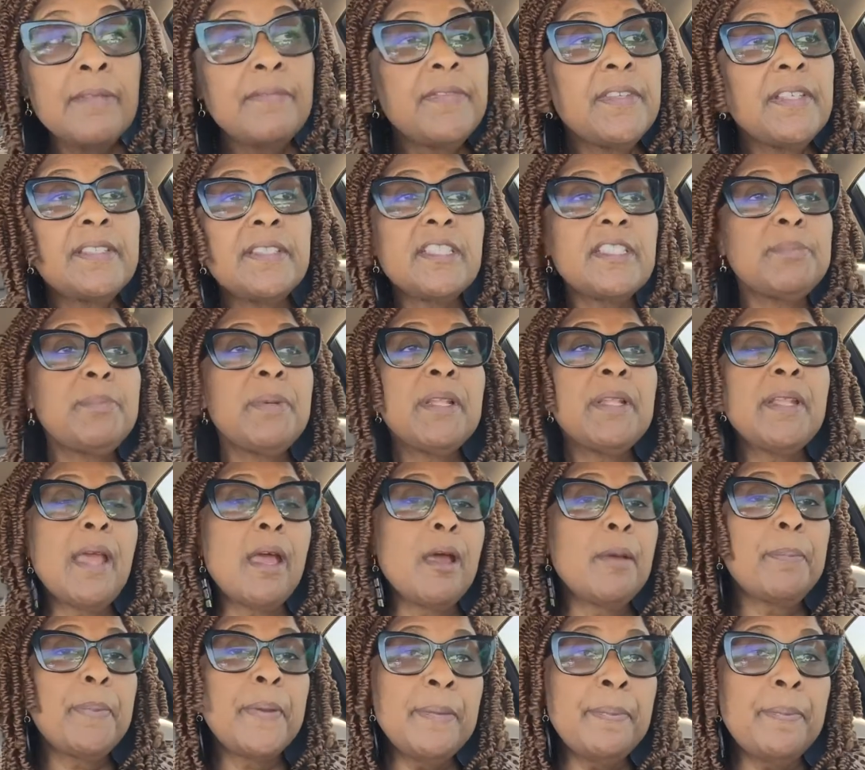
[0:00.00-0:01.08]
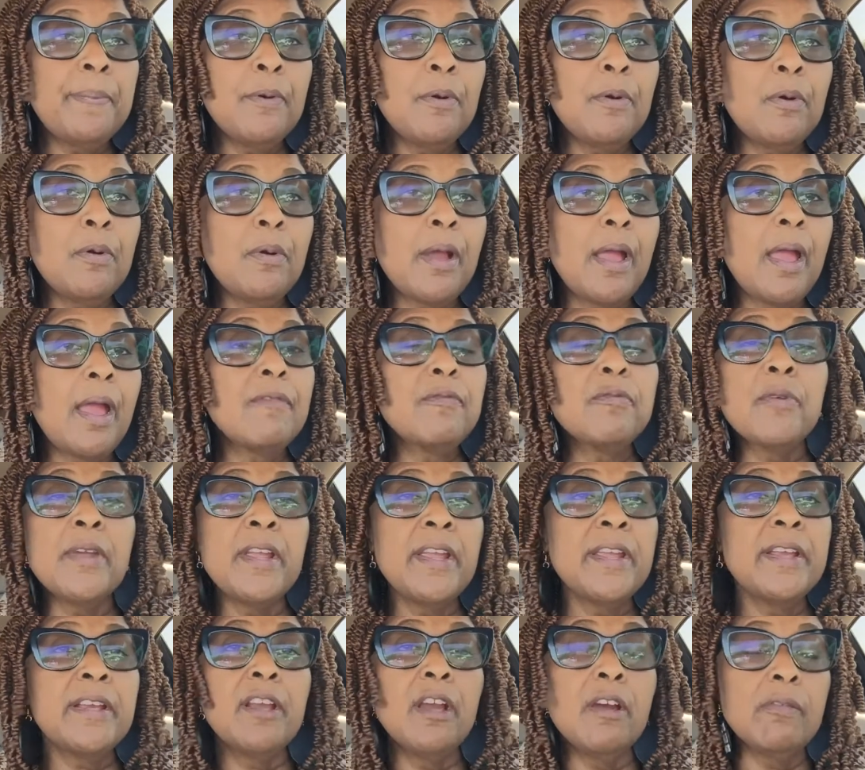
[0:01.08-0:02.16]
this has been how people have
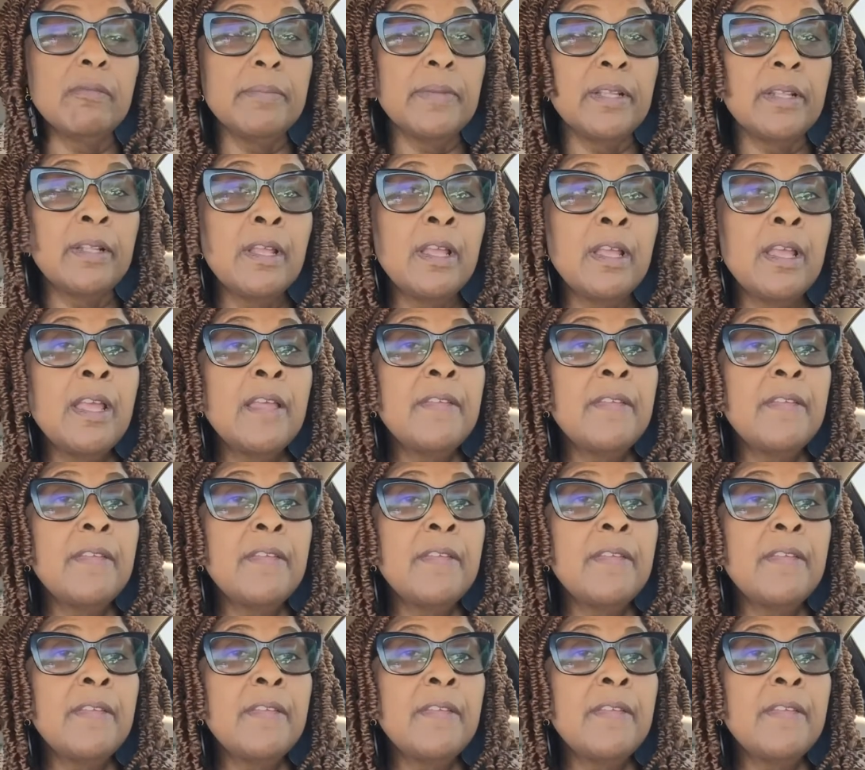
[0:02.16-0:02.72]
ran government.